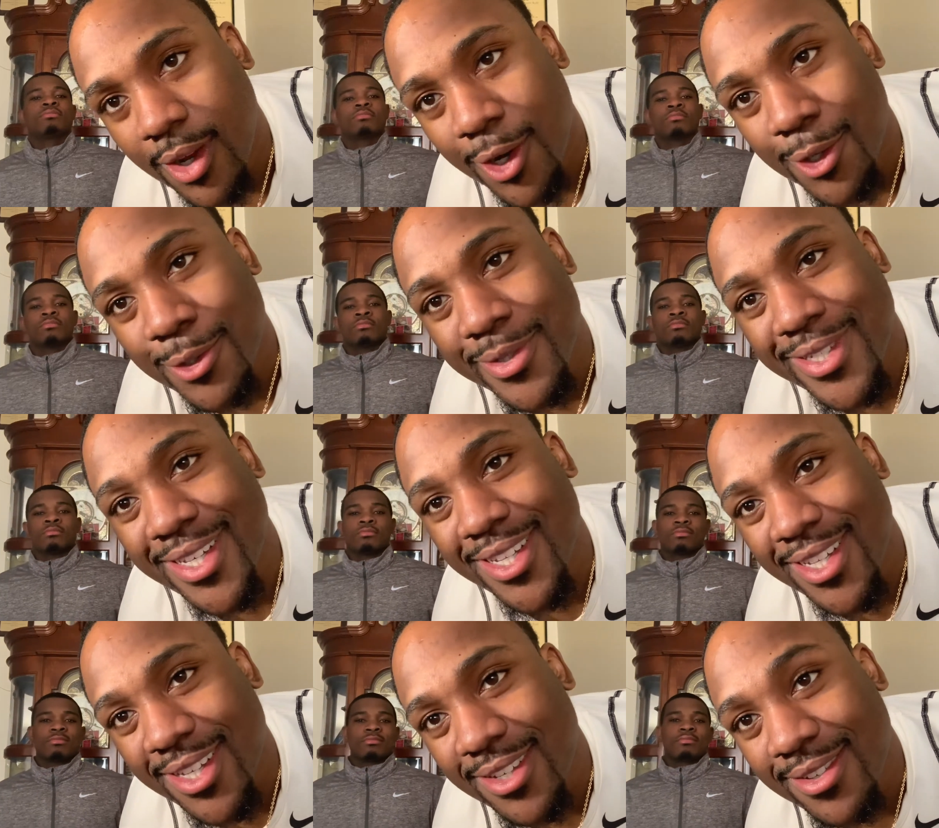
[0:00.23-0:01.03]
Speaker 1: Are you
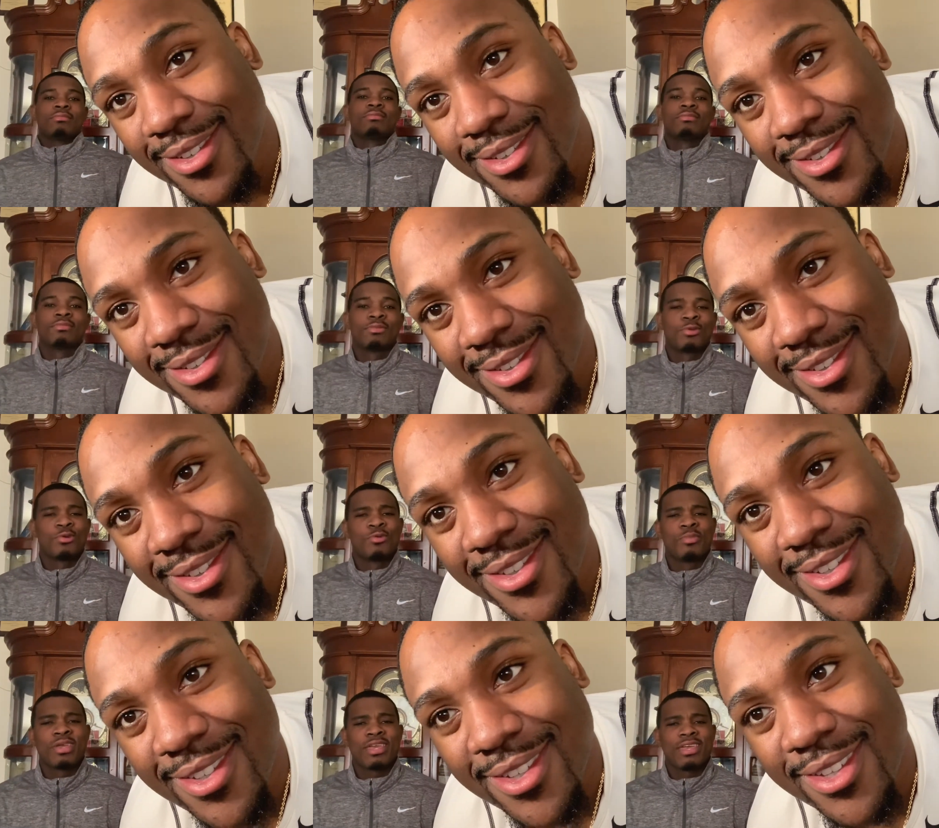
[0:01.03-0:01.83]
skinny?
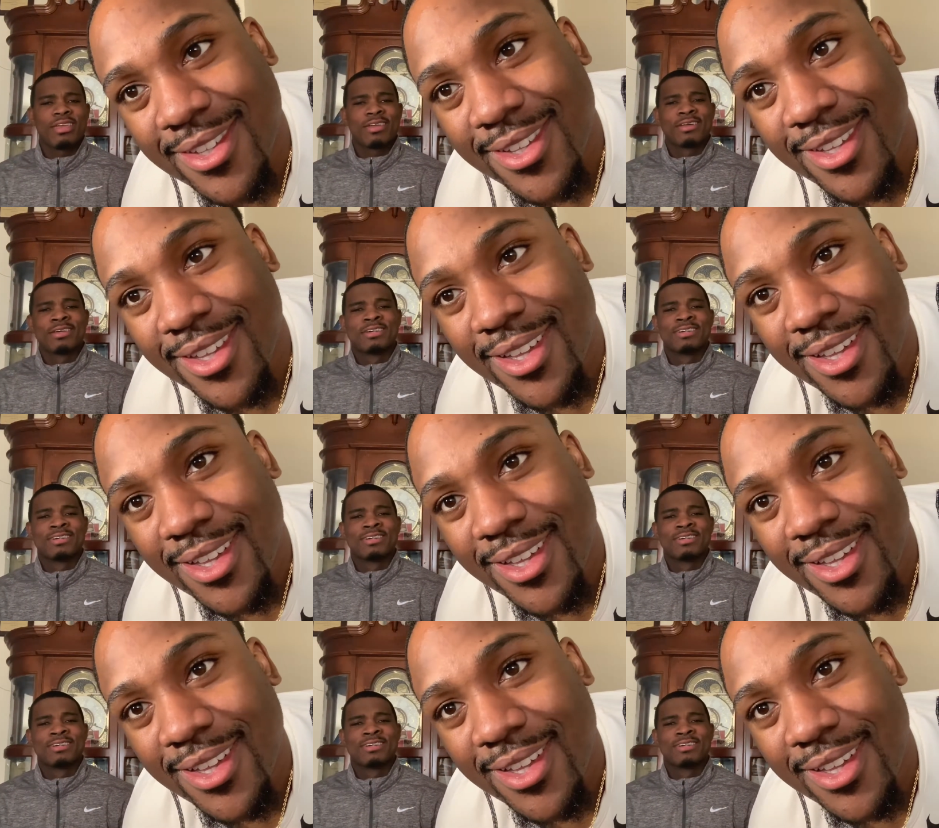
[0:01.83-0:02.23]
Who, me?